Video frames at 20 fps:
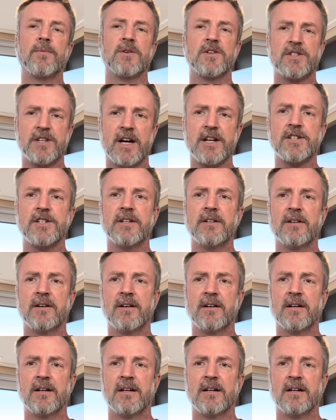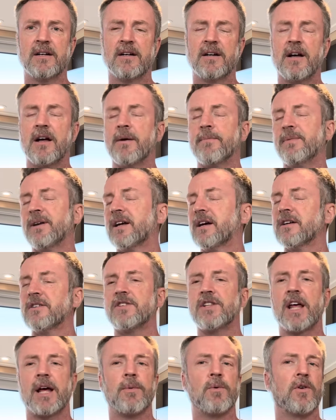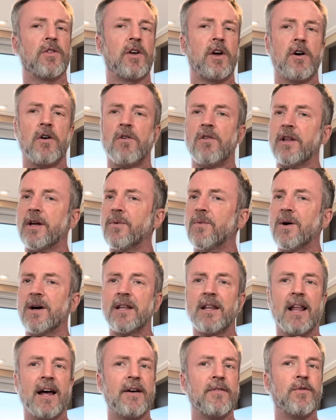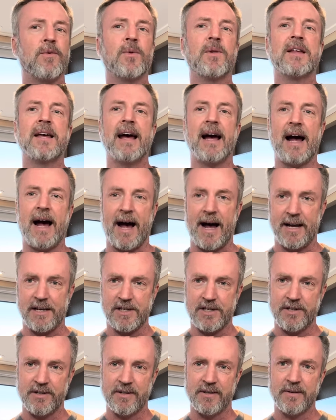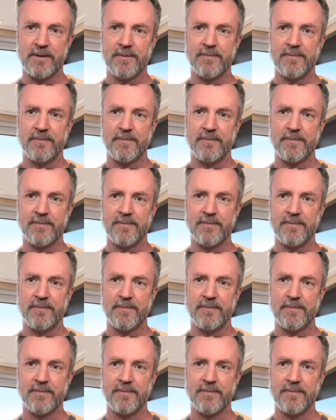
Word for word: Recession because they were the only one left with cash.